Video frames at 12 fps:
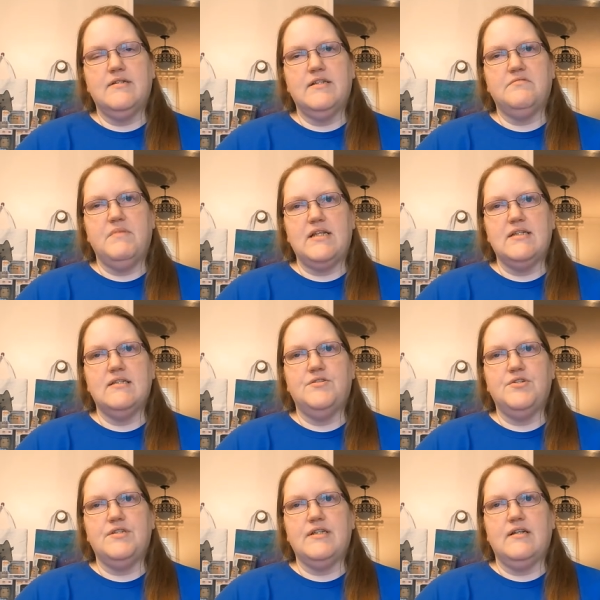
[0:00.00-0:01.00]
as many
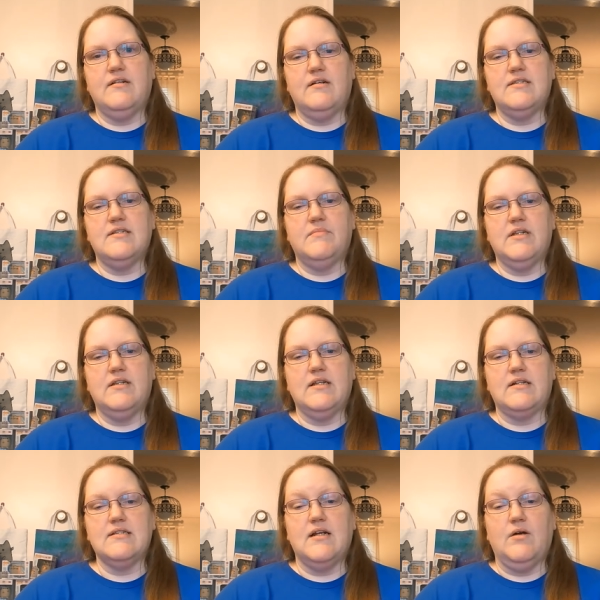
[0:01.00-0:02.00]
stitches in on some of the
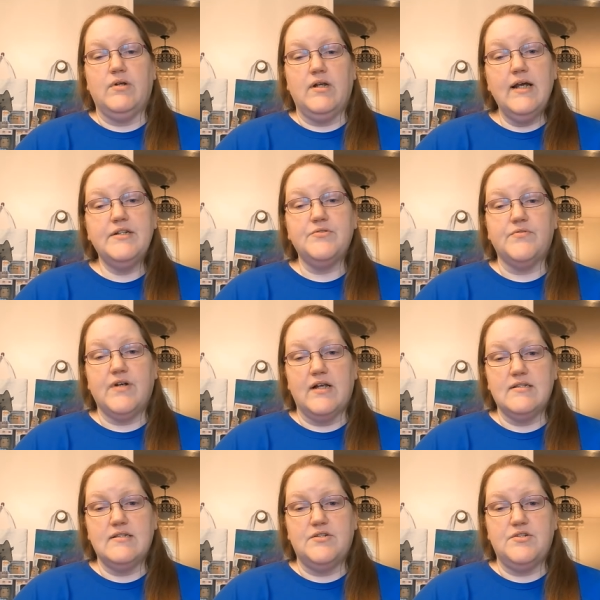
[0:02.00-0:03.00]
things that I would like to have
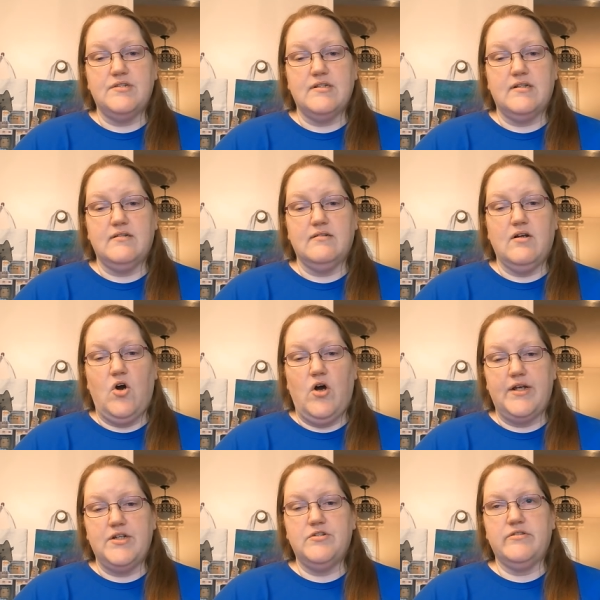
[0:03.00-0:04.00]
gotten stitches in
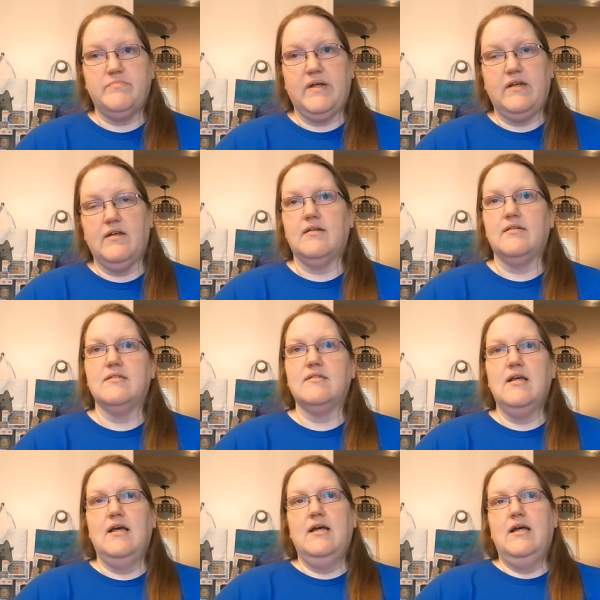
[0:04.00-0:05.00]
on just because
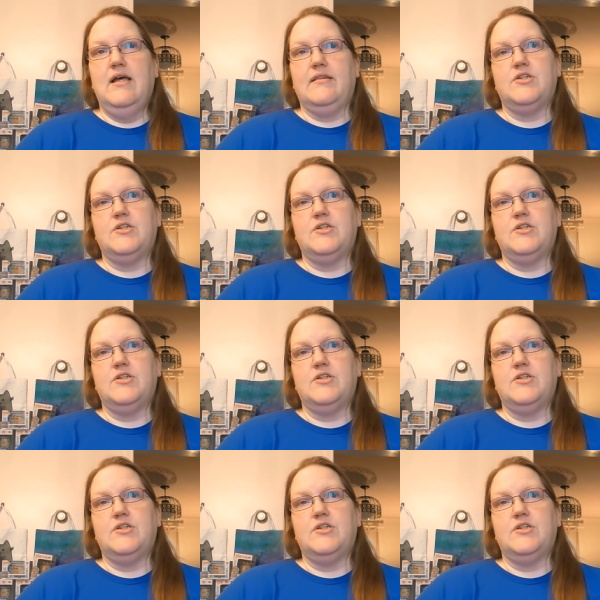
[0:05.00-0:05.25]
the